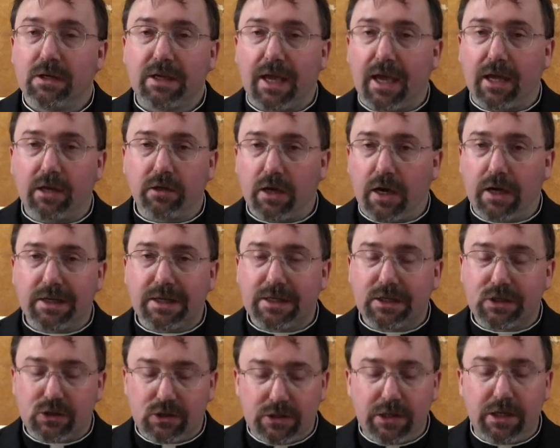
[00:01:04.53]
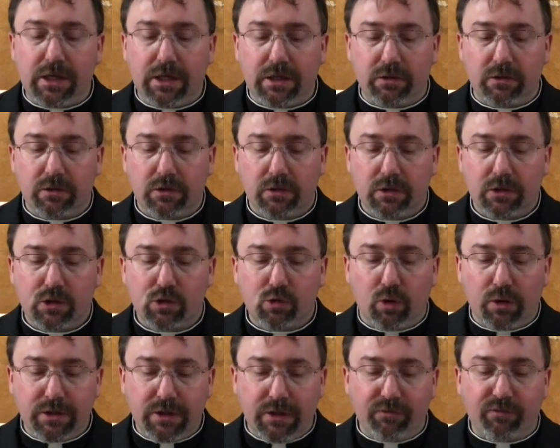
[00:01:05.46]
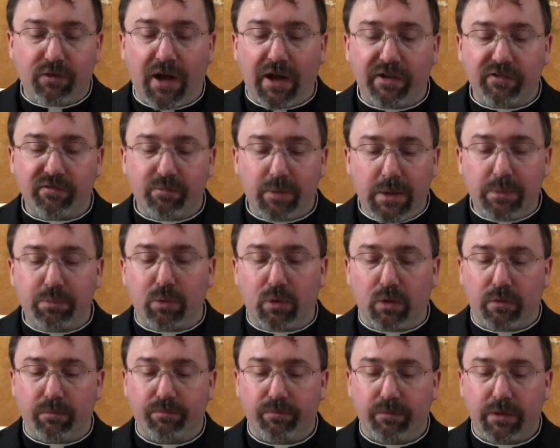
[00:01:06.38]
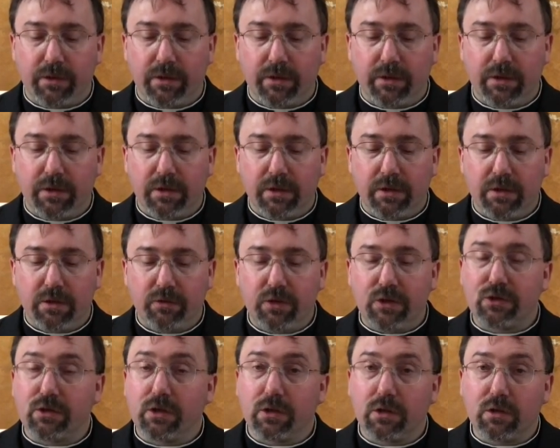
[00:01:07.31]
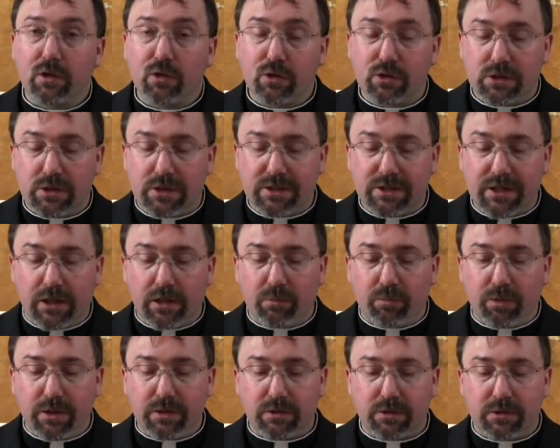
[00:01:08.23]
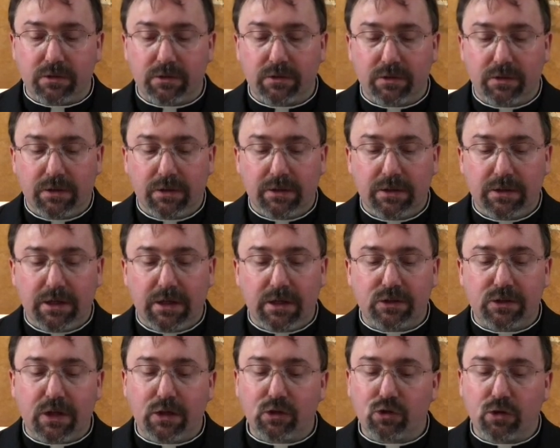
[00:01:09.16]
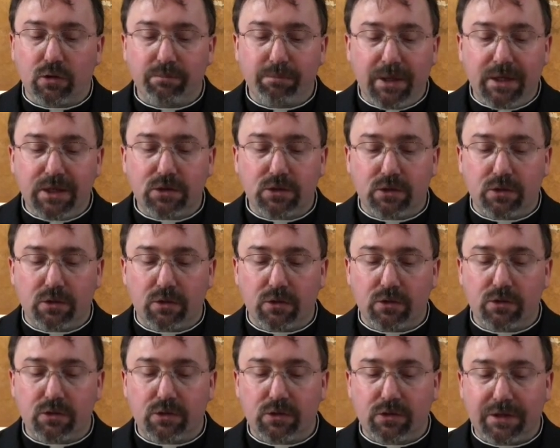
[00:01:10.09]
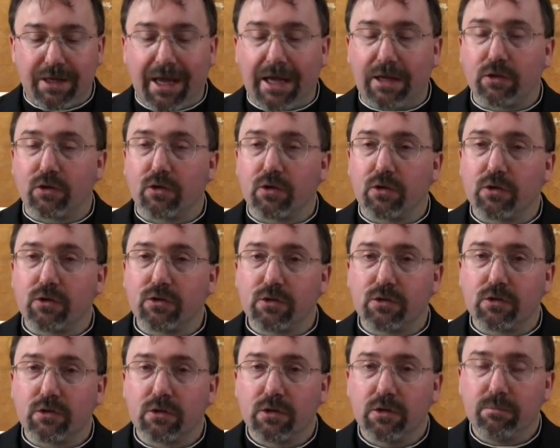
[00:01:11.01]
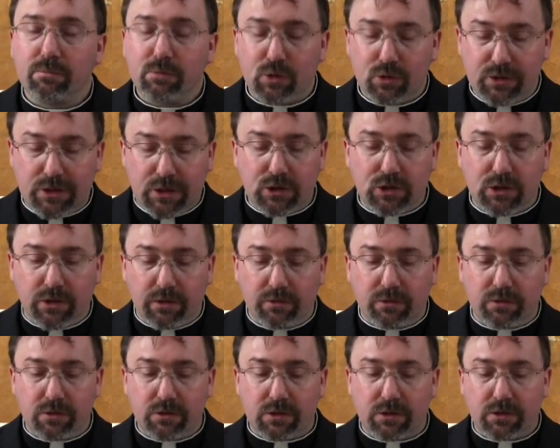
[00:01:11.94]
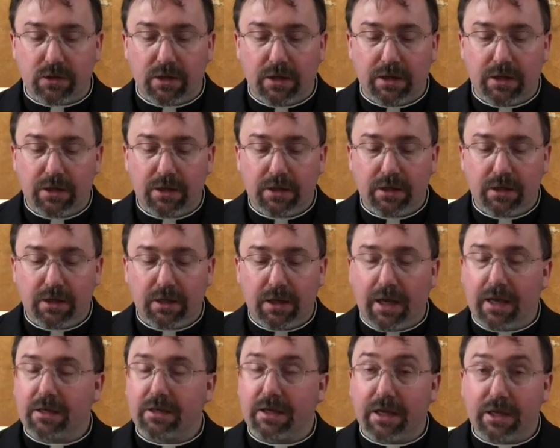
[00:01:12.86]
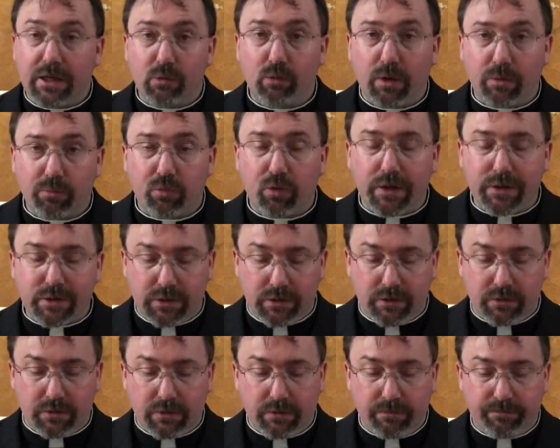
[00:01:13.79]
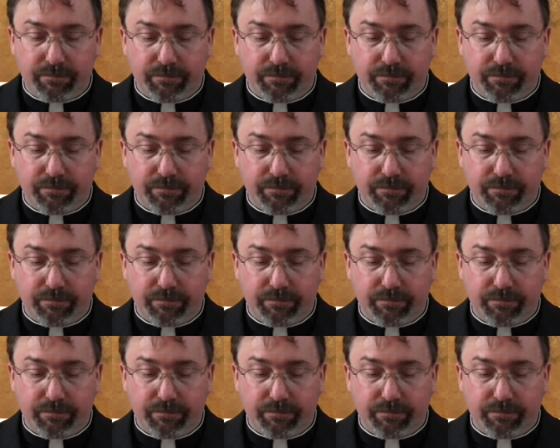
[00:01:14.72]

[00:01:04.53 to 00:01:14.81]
cannot exceed 25 people. This includes the celebrant, essential ministers, cantors, musicians, and anyone present.